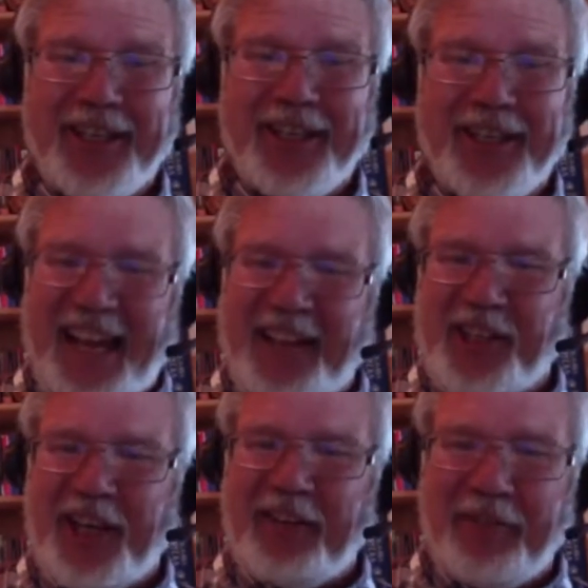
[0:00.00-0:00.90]
and
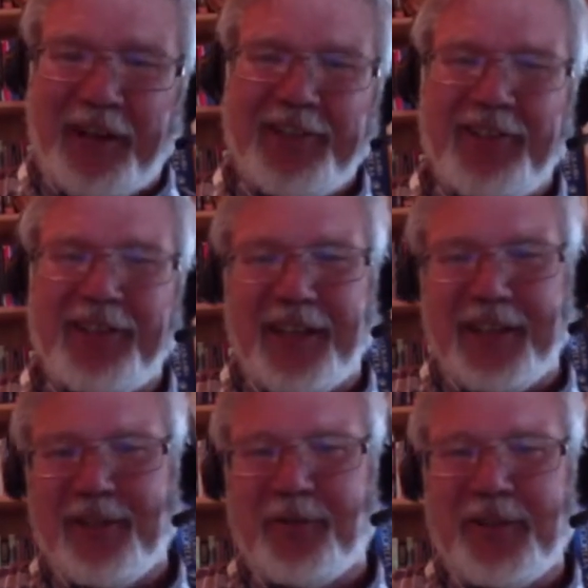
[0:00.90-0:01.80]
John Foster
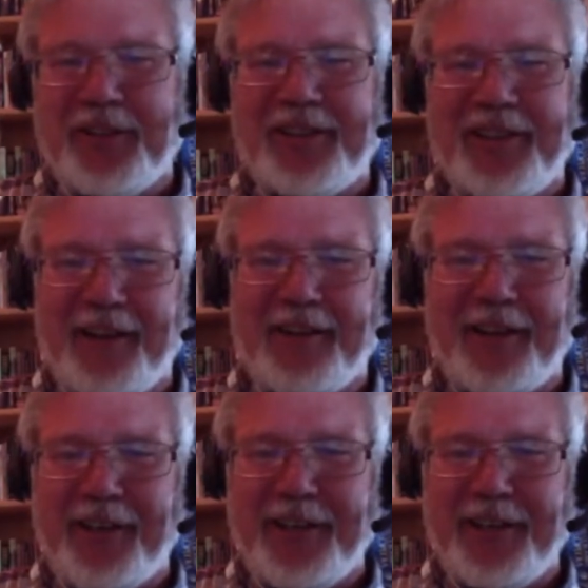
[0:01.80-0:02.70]
Dulles was the
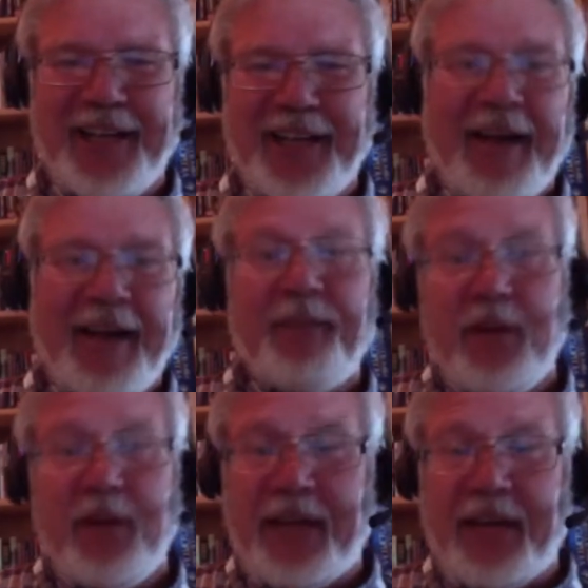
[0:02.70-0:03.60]
Secretary of State that
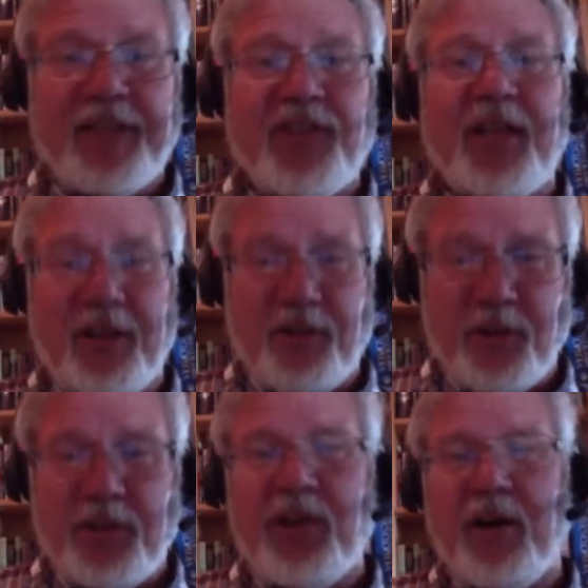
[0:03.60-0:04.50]
advanced the
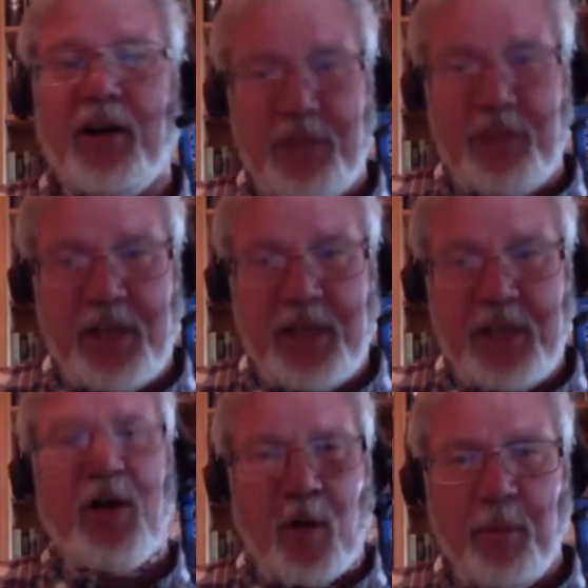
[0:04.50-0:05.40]
interest of these
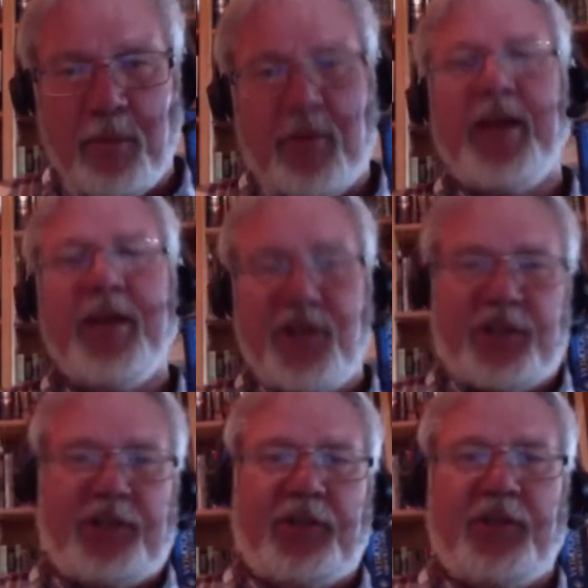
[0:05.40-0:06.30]

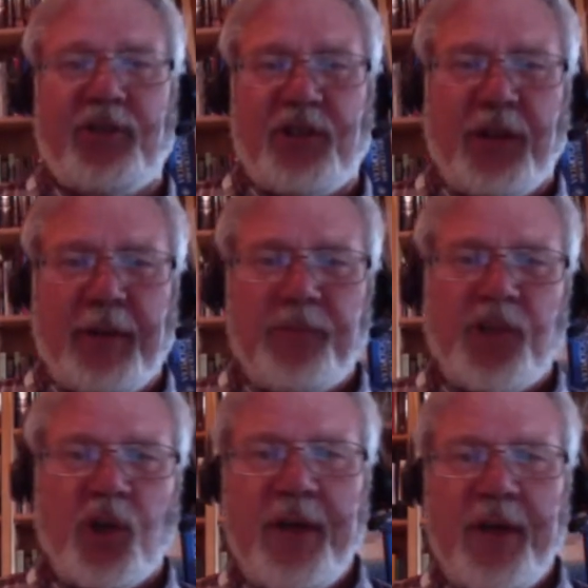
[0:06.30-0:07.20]
corporations.
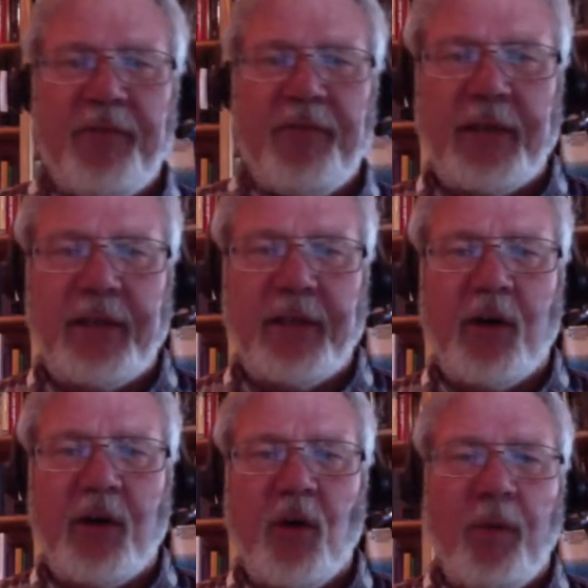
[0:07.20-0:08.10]
So we've had
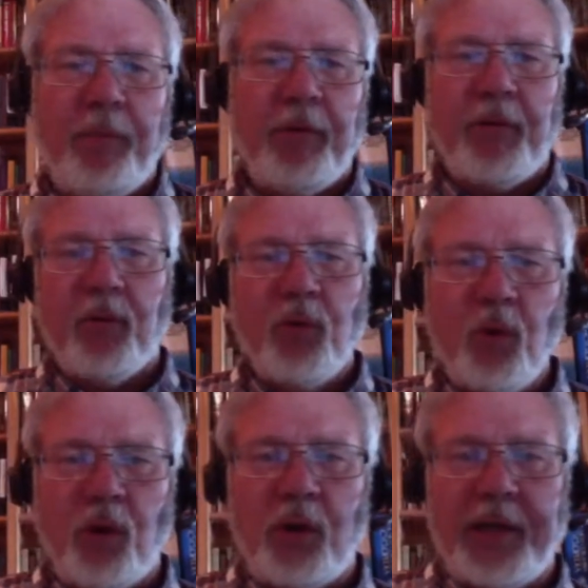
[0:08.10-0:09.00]
corporate
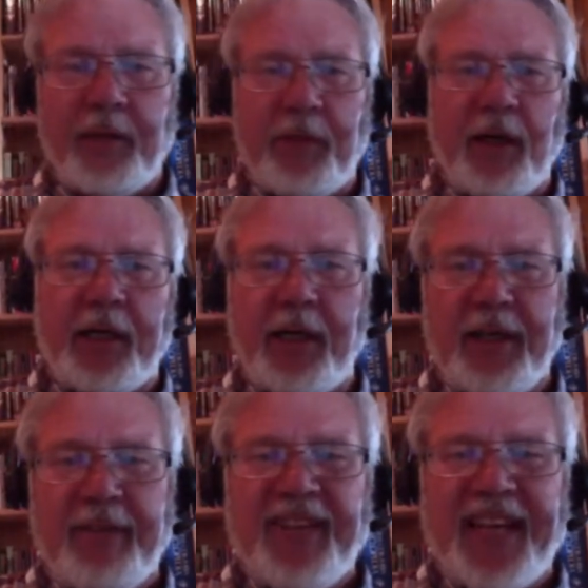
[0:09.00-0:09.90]
rule in
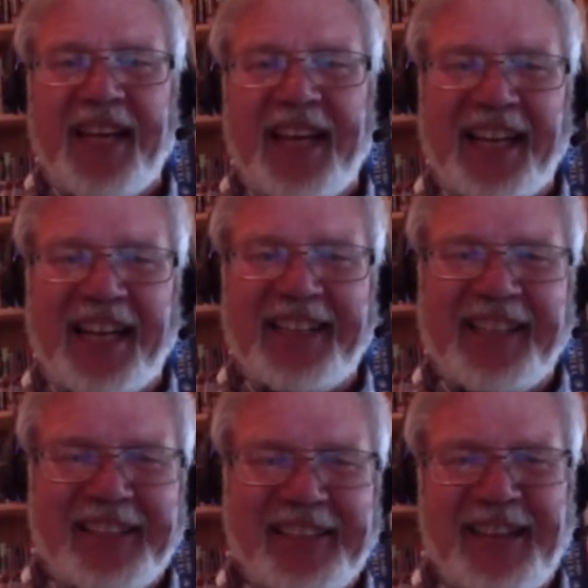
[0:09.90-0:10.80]
America, and Allen
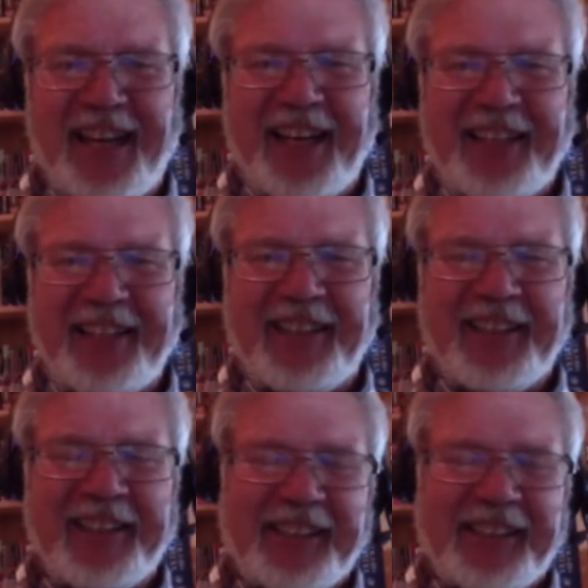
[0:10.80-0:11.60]
Dulles and uh,